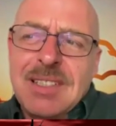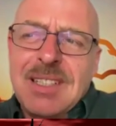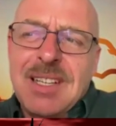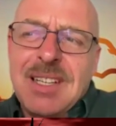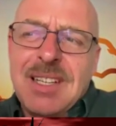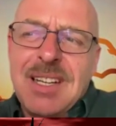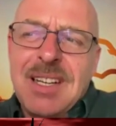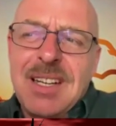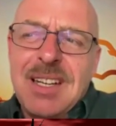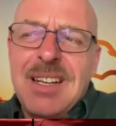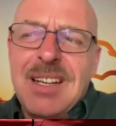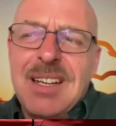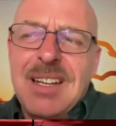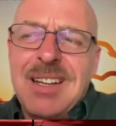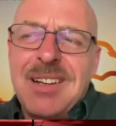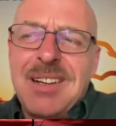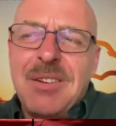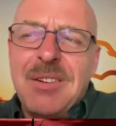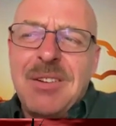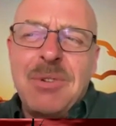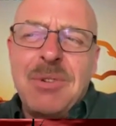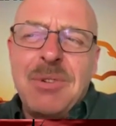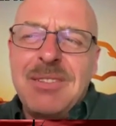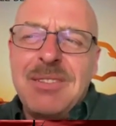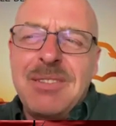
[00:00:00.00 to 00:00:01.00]
And I
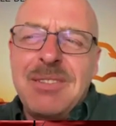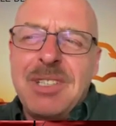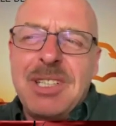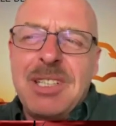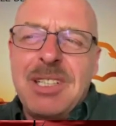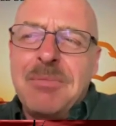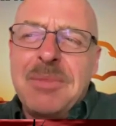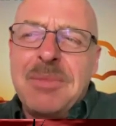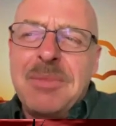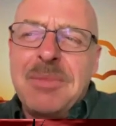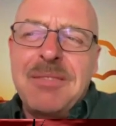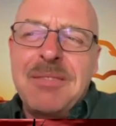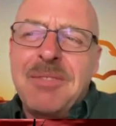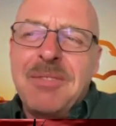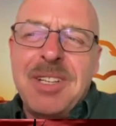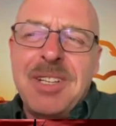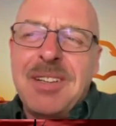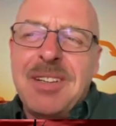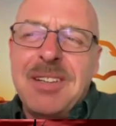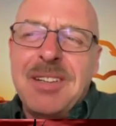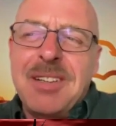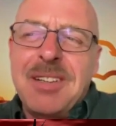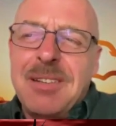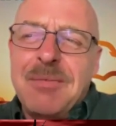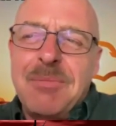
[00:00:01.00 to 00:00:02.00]
go, what do you mean? What
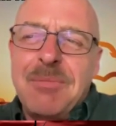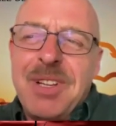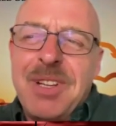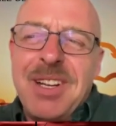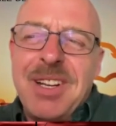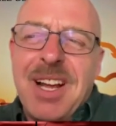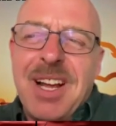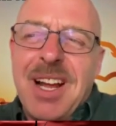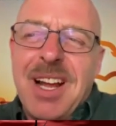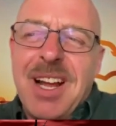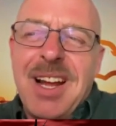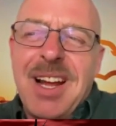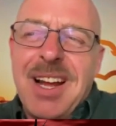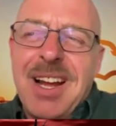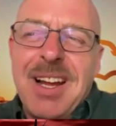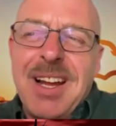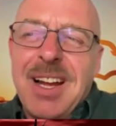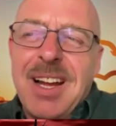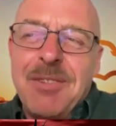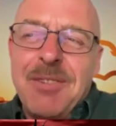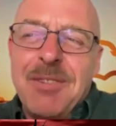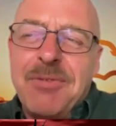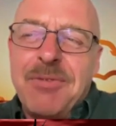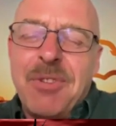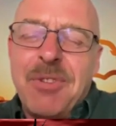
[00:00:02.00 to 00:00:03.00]
do you mean I
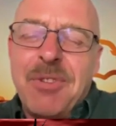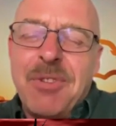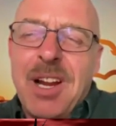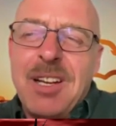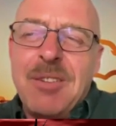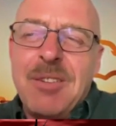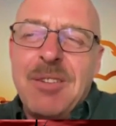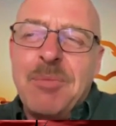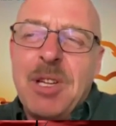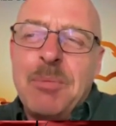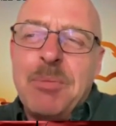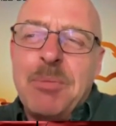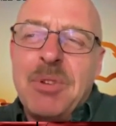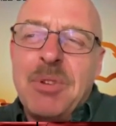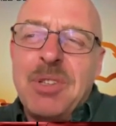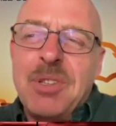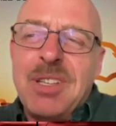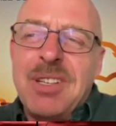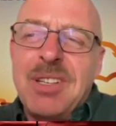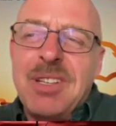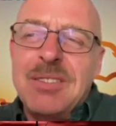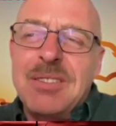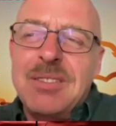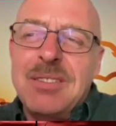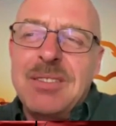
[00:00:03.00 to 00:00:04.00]
frighten people? And
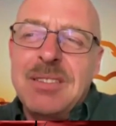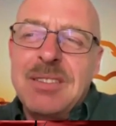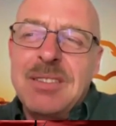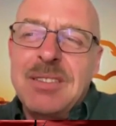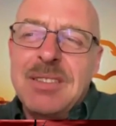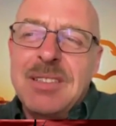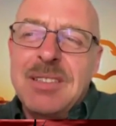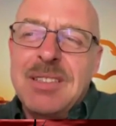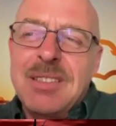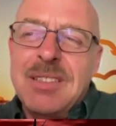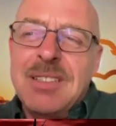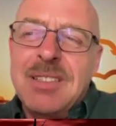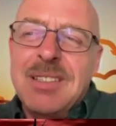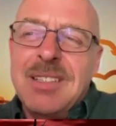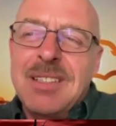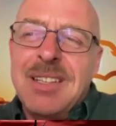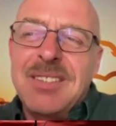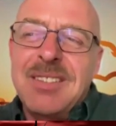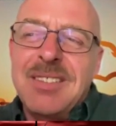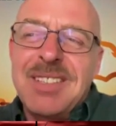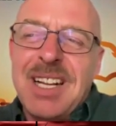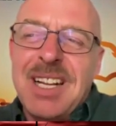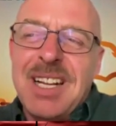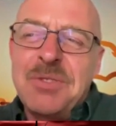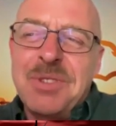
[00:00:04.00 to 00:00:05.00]
he goes,
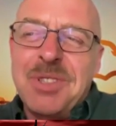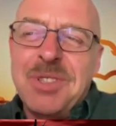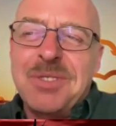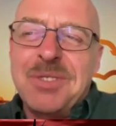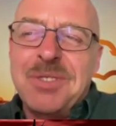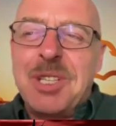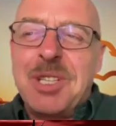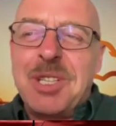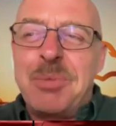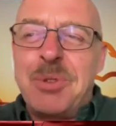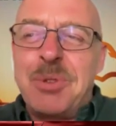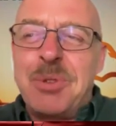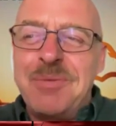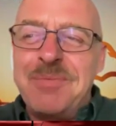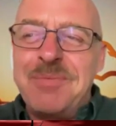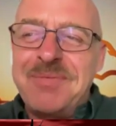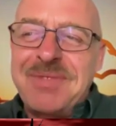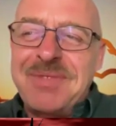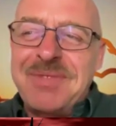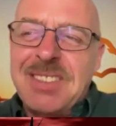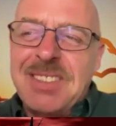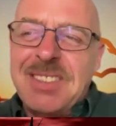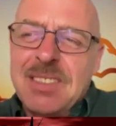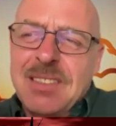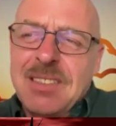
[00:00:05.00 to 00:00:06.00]
because that's real simple.
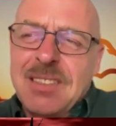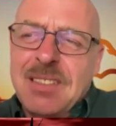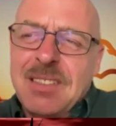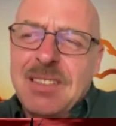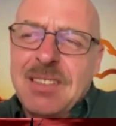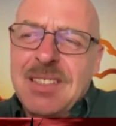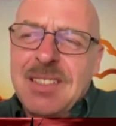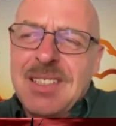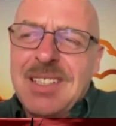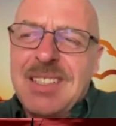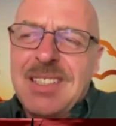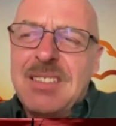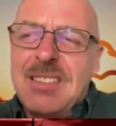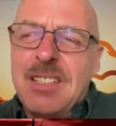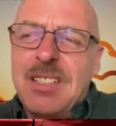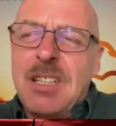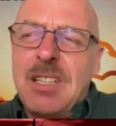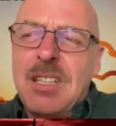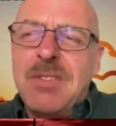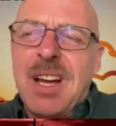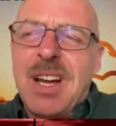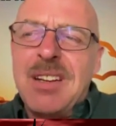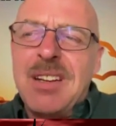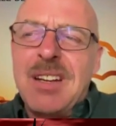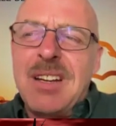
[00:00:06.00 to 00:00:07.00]
He said,
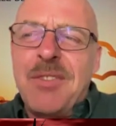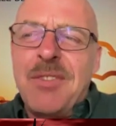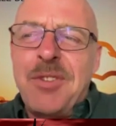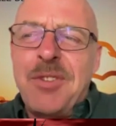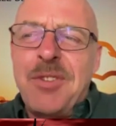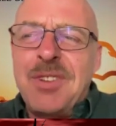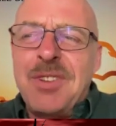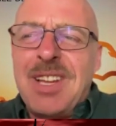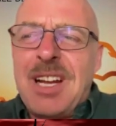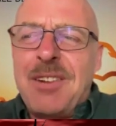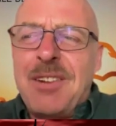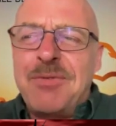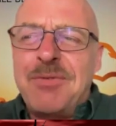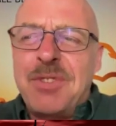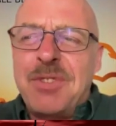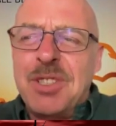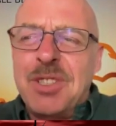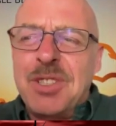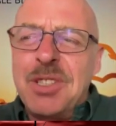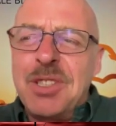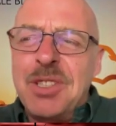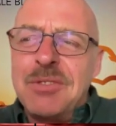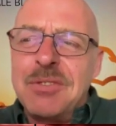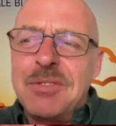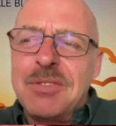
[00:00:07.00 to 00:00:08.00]
you've got nothing left to
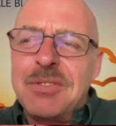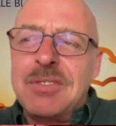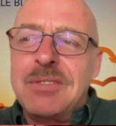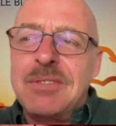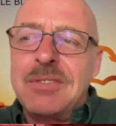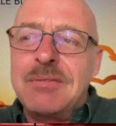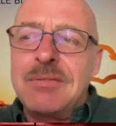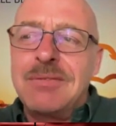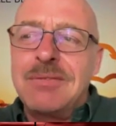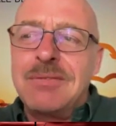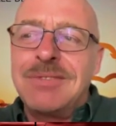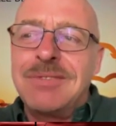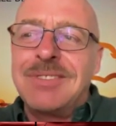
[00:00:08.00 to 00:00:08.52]
lose.